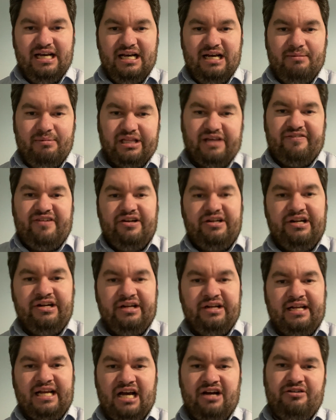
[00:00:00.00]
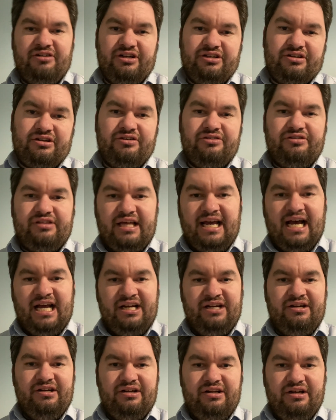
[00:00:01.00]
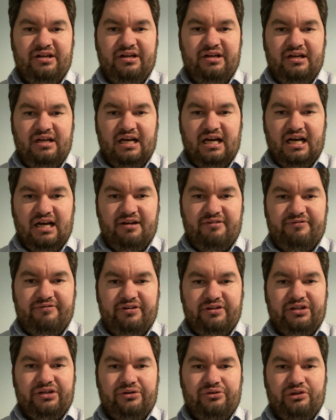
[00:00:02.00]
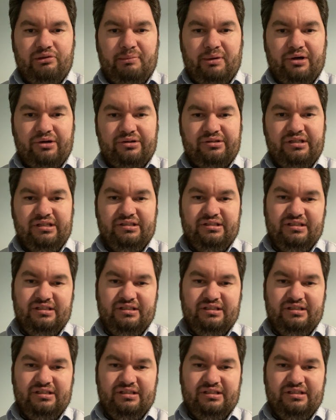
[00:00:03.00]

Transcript: but their vote didn't count just because they hadn't filled in all the boxes.